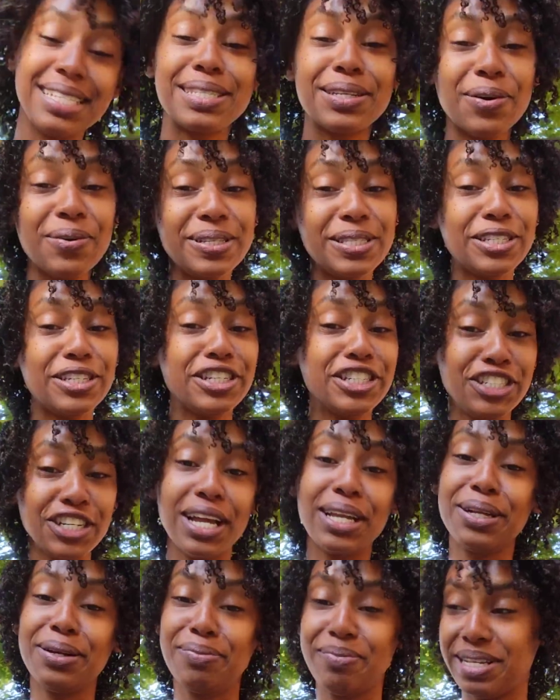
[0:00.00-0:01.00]
Let's go into your
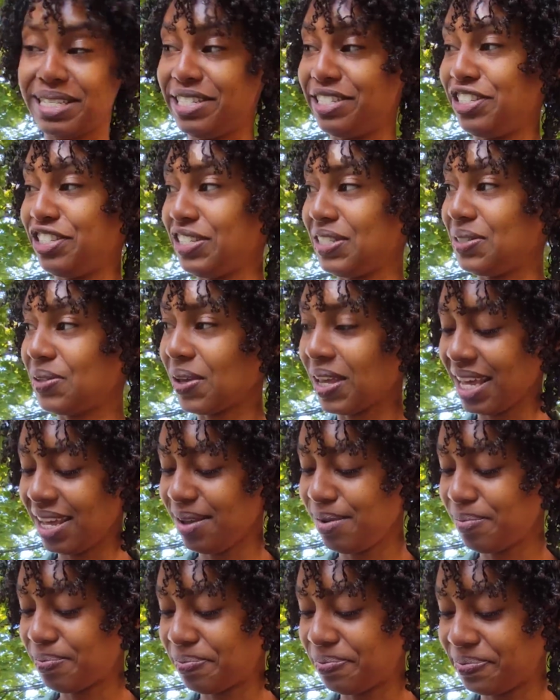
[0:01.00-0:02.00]
channel messages,
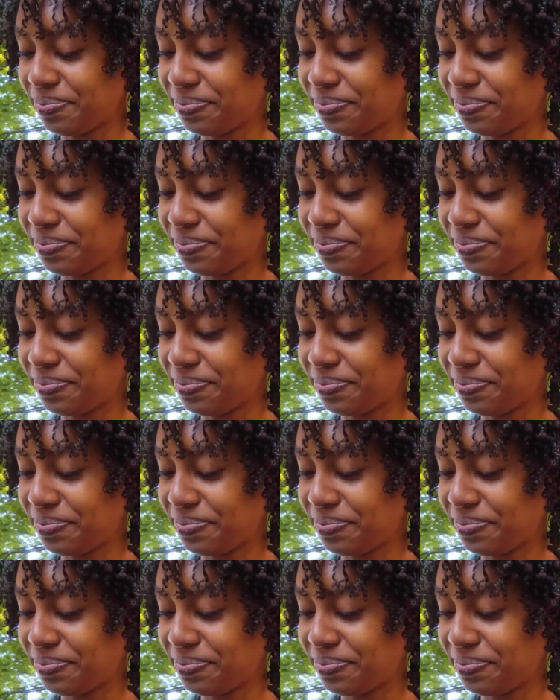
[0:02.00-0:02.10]
okay?